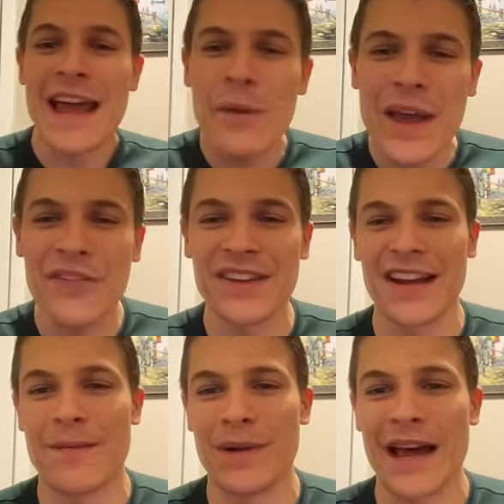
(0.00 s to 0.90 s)
Now we have a
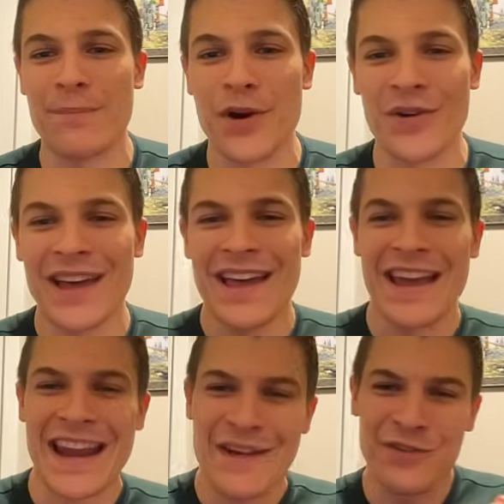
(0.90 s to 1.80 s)
second black boat,
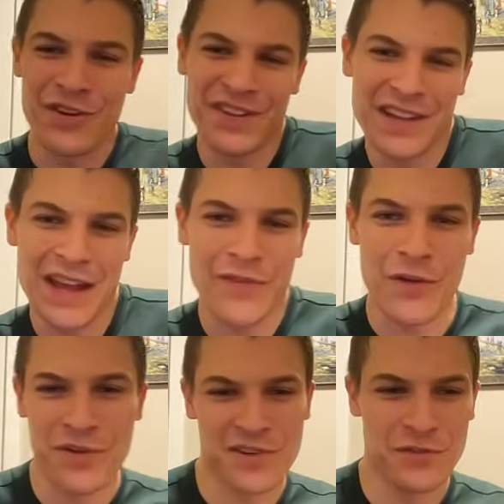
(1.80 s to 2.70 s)
and everyone's
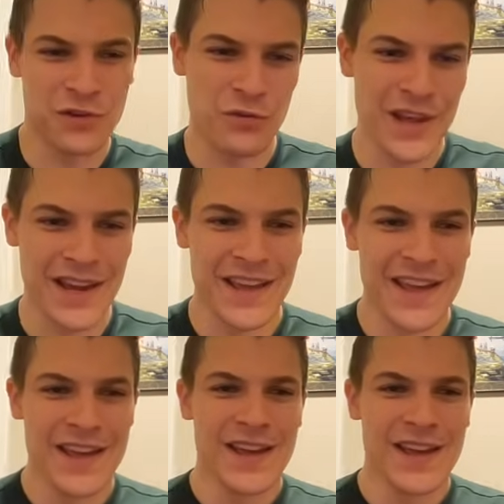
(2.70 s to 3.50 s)
safe. Everyone's doing great.